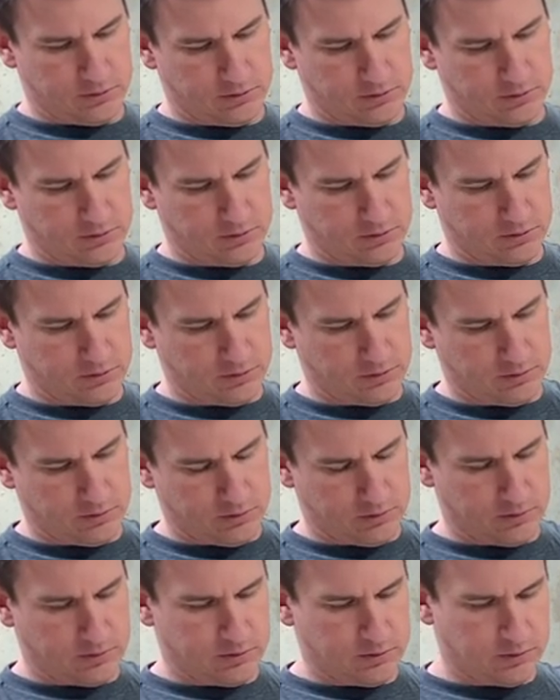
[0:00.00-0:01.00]

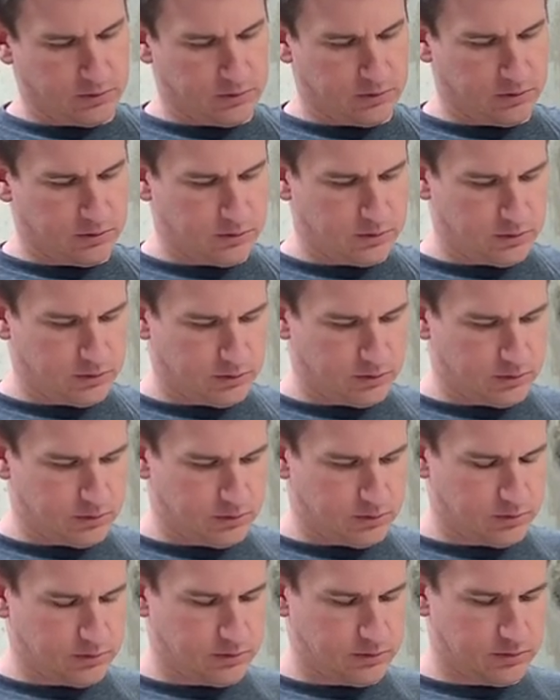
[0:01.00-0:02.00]

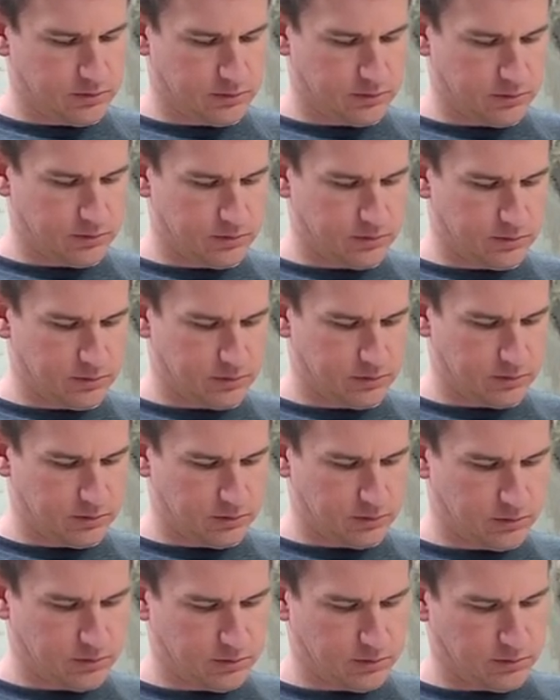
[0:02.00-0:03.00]

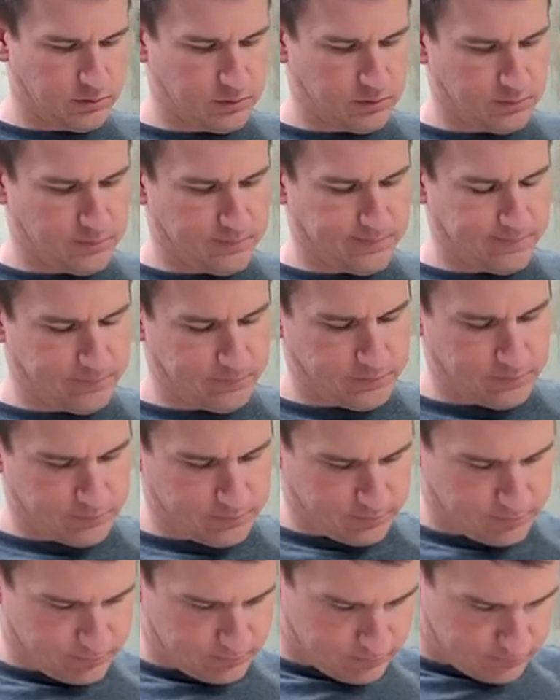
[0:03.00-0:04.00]

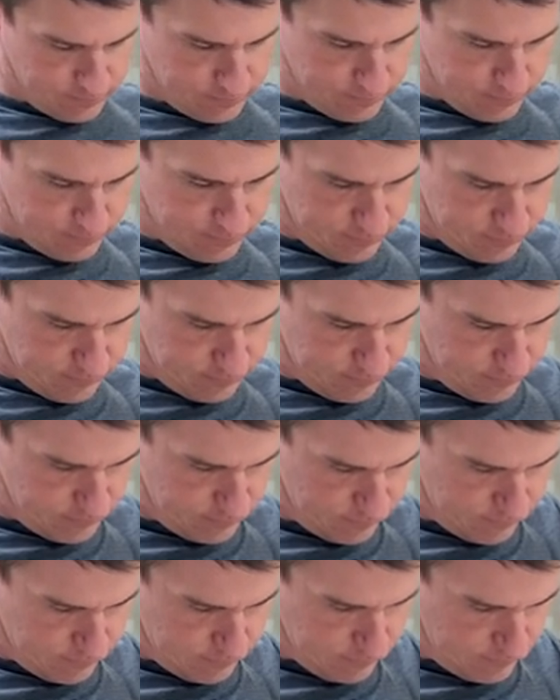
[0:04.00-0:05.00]

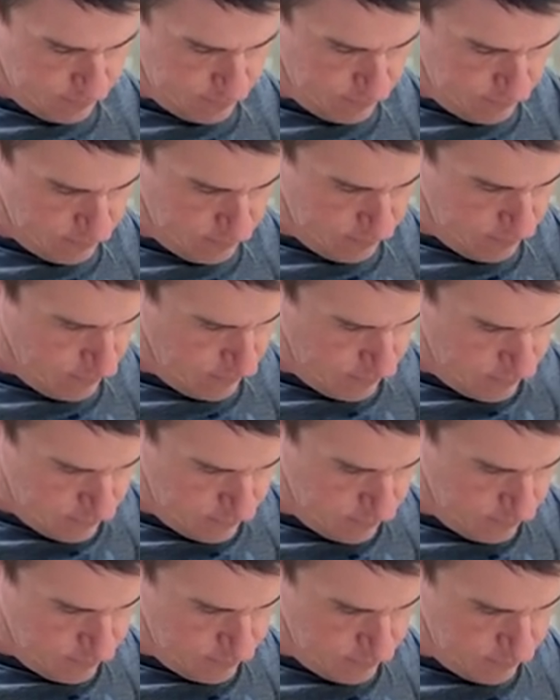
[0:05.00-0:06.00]

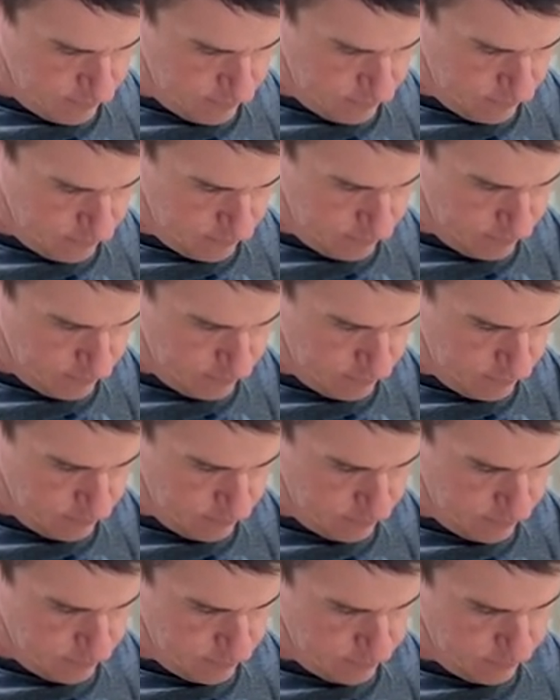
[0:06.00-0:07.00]

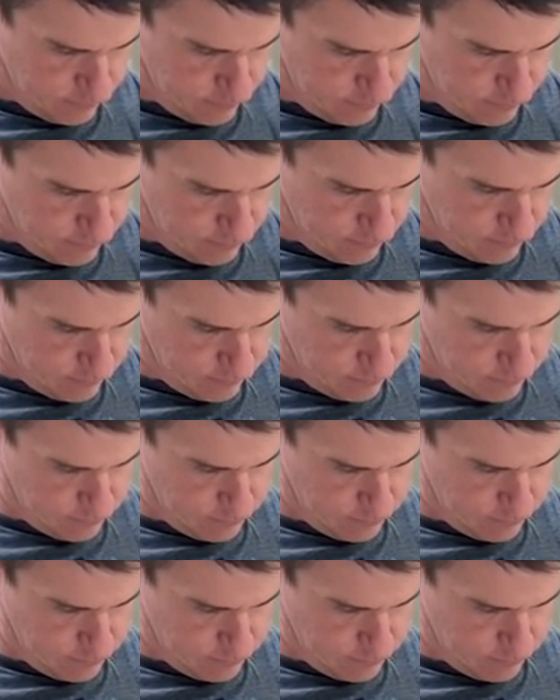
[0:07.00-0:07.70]
Nobody speaks.